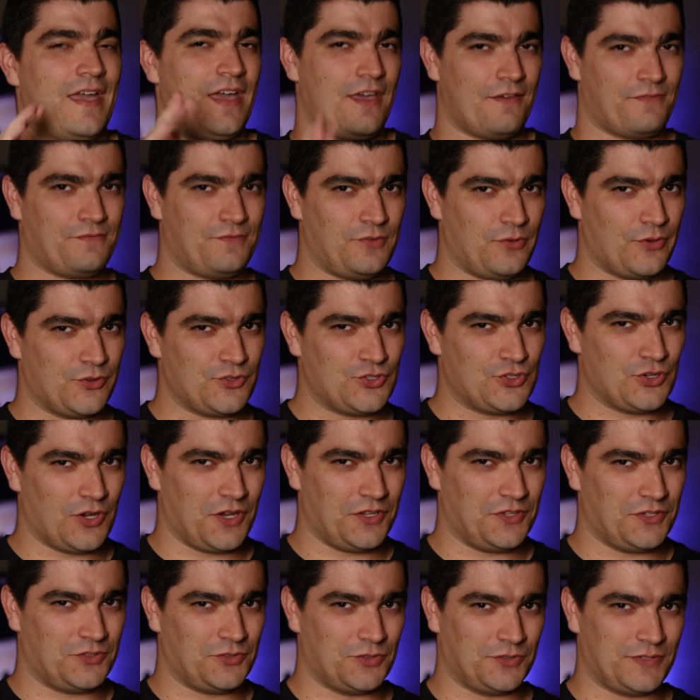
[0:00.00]
If you
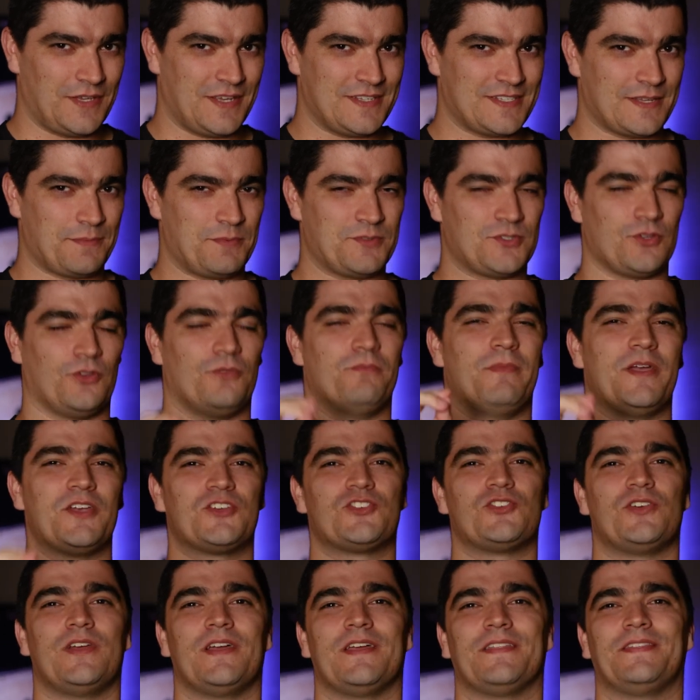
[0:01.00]
enjoyed today's episode, make
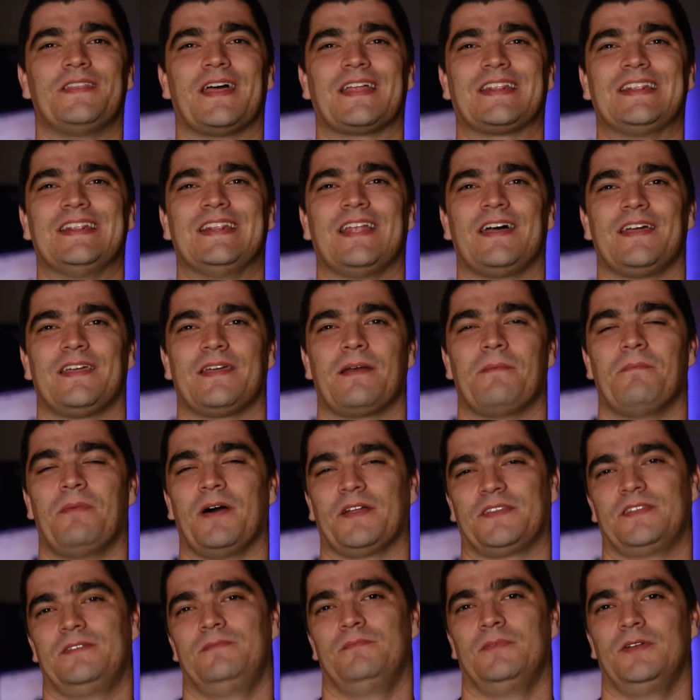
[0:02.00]
sure you hit that like
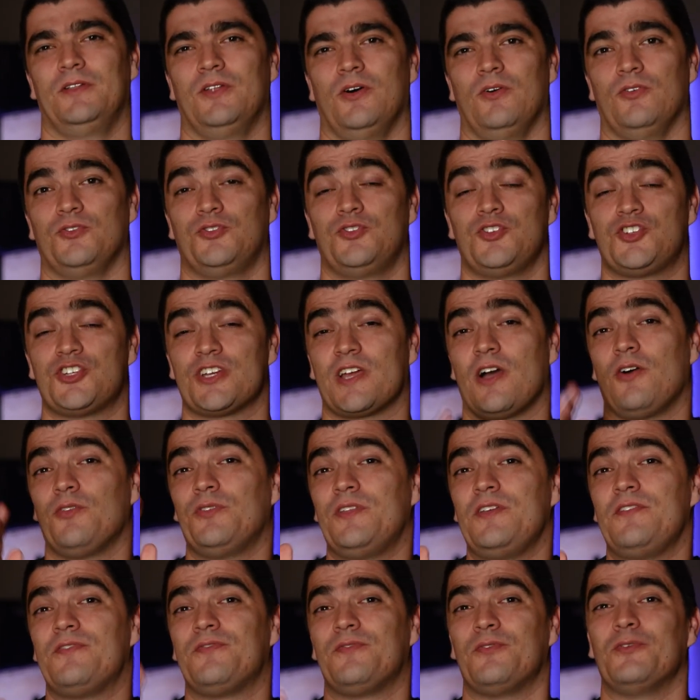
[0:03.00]
button below to check out
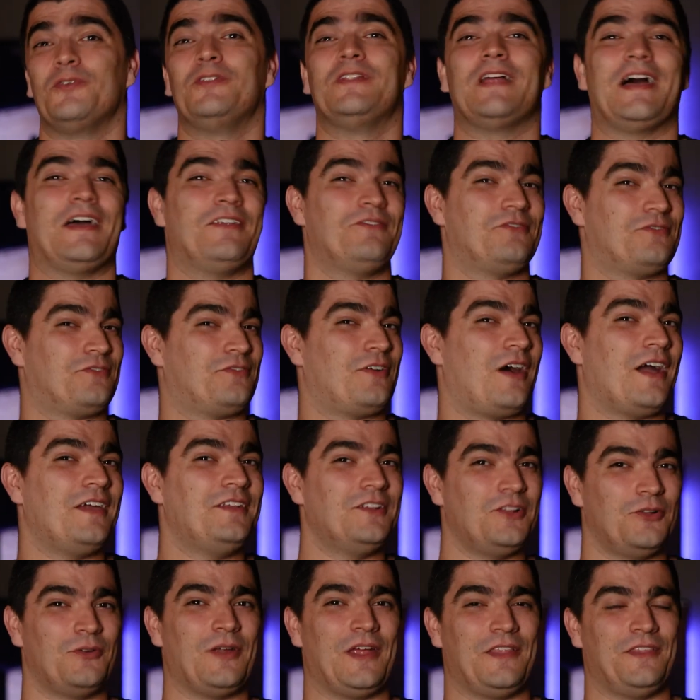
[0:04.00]
the full and
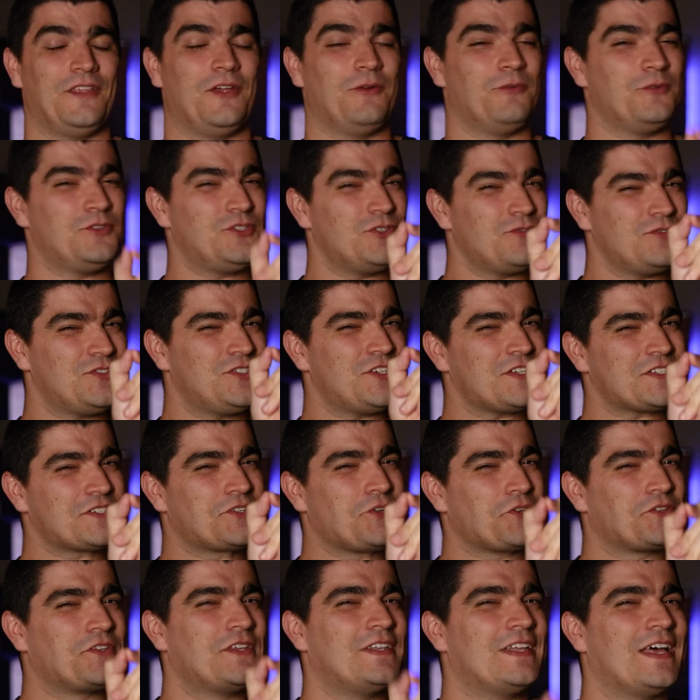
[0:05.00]
final render, which you've just
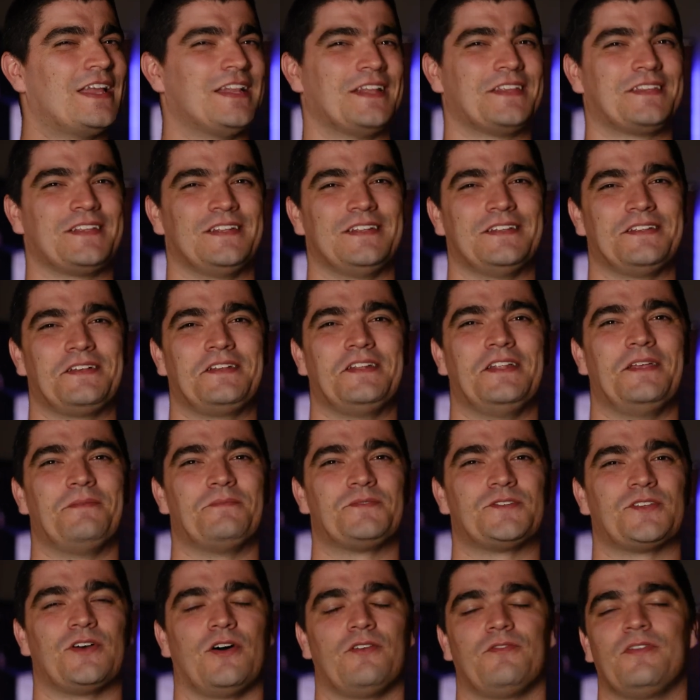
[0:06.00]
gotten a little
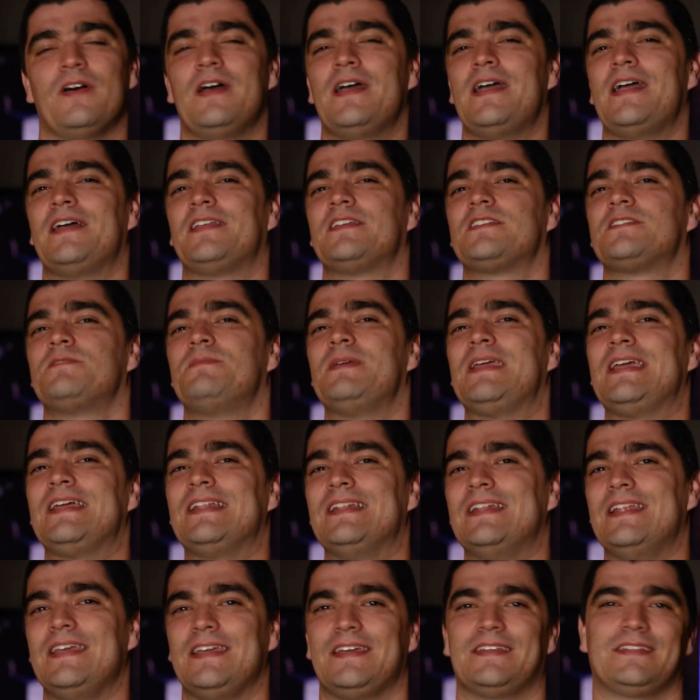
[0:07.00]
glimpse of. It is being
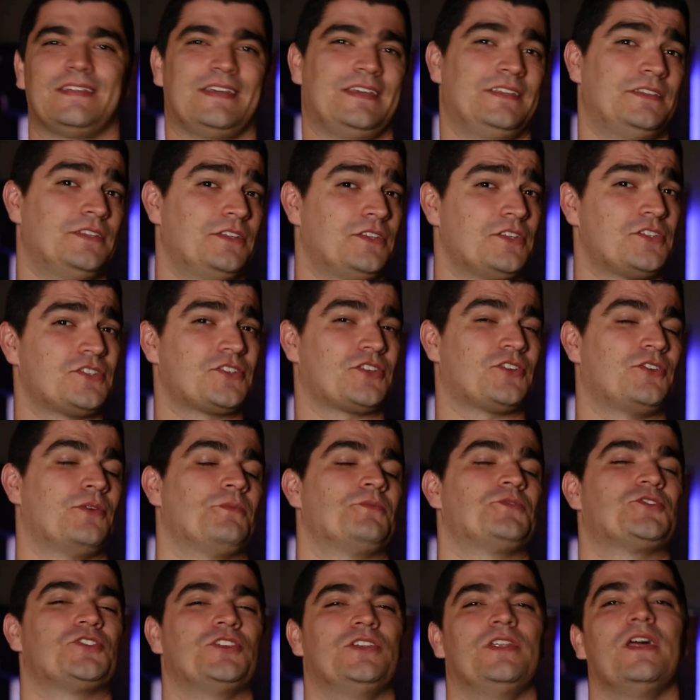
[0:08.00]
linked in the
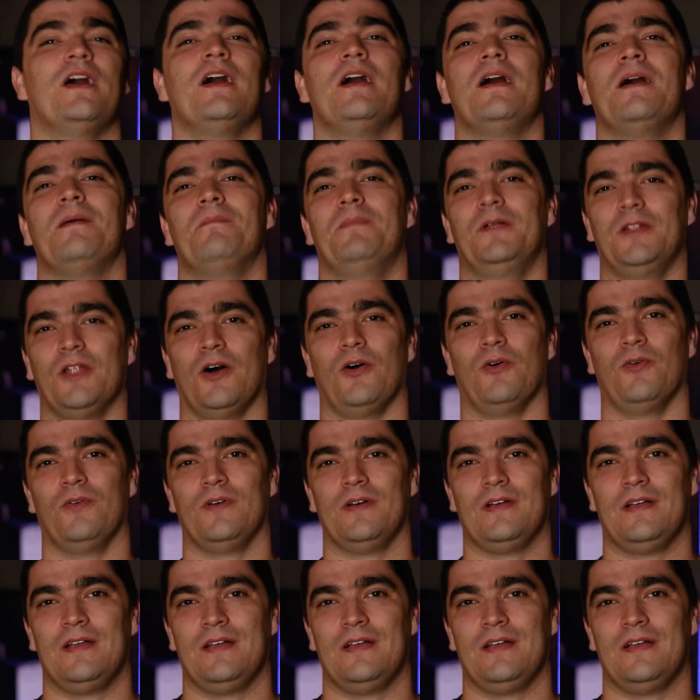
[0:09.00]
description below.